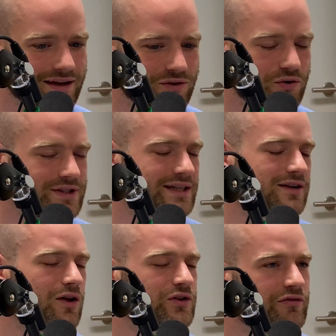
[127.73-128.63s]
you know, there's
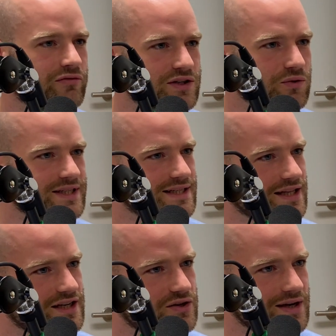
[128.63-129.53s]
a lot of resources
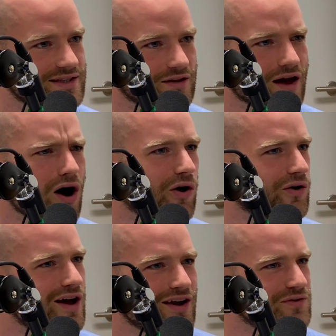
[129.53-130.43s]
and interest on
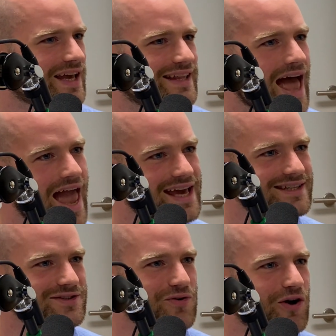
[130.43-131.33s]
how you can
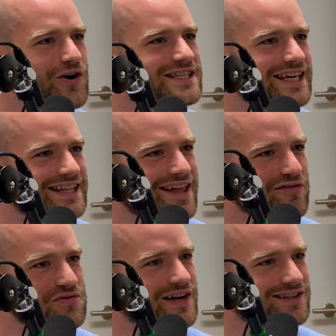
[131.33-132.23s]
ace your coding
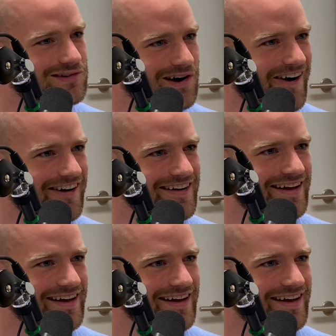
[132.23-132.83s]
interview at Google.